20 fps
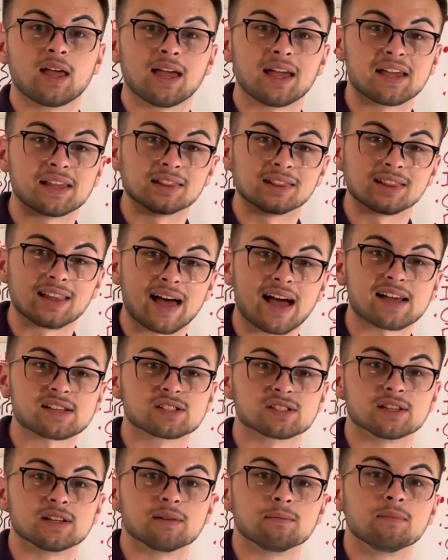And
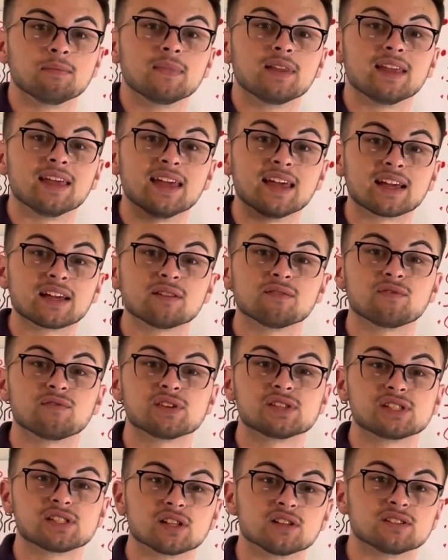lastly, it can
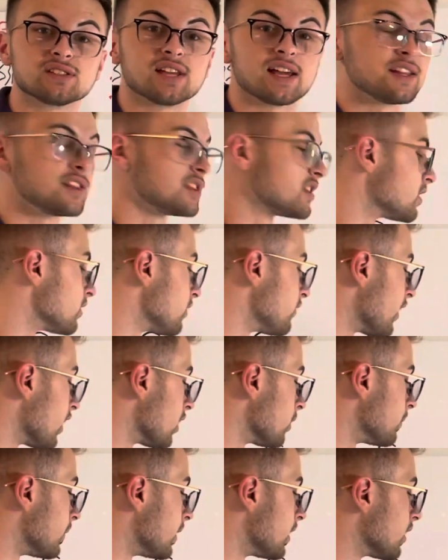facilitate the
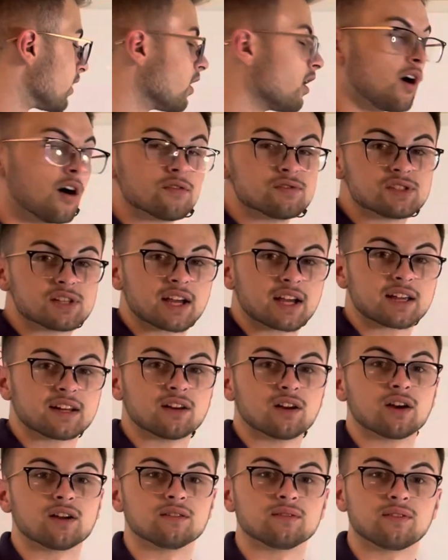development of
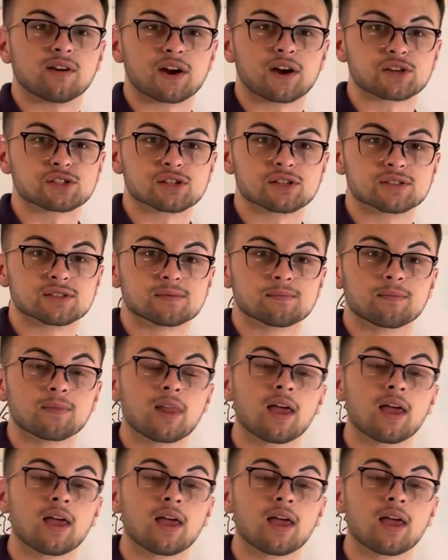secondary infections.